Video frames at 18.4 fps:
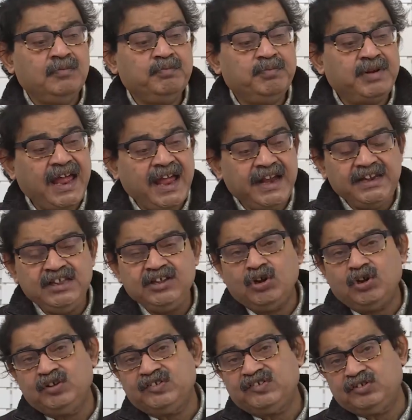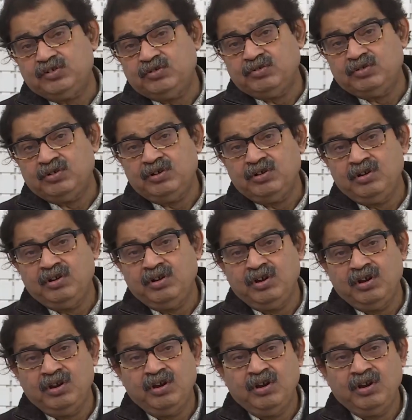Planning also
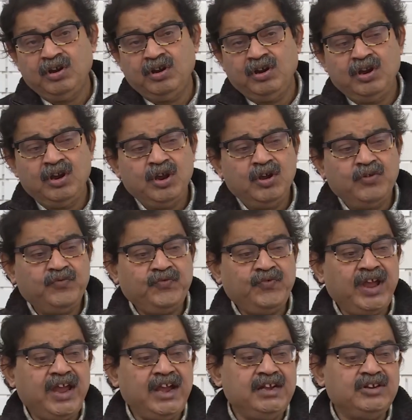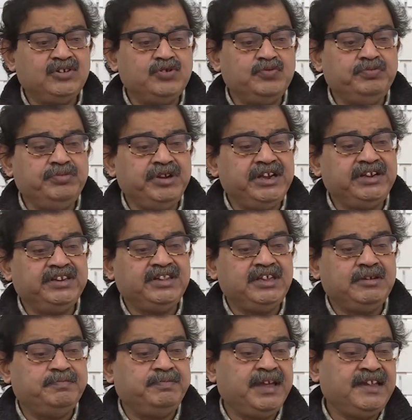failed to meet
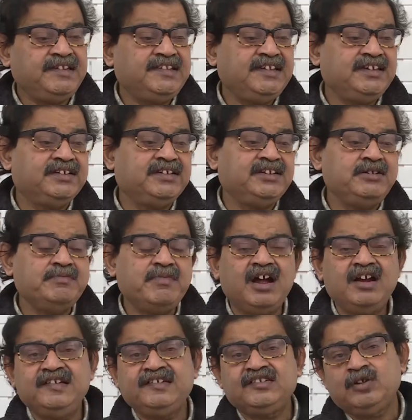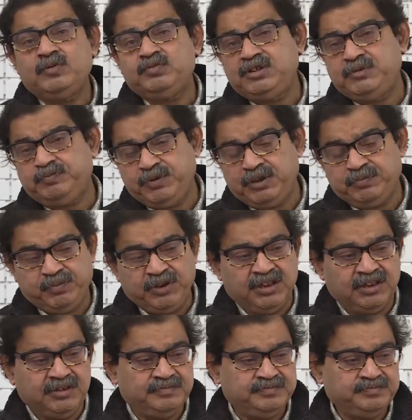the basic demands of the
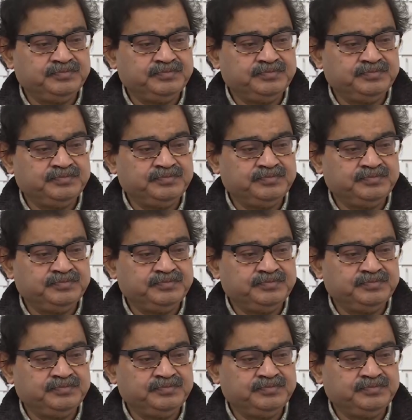people.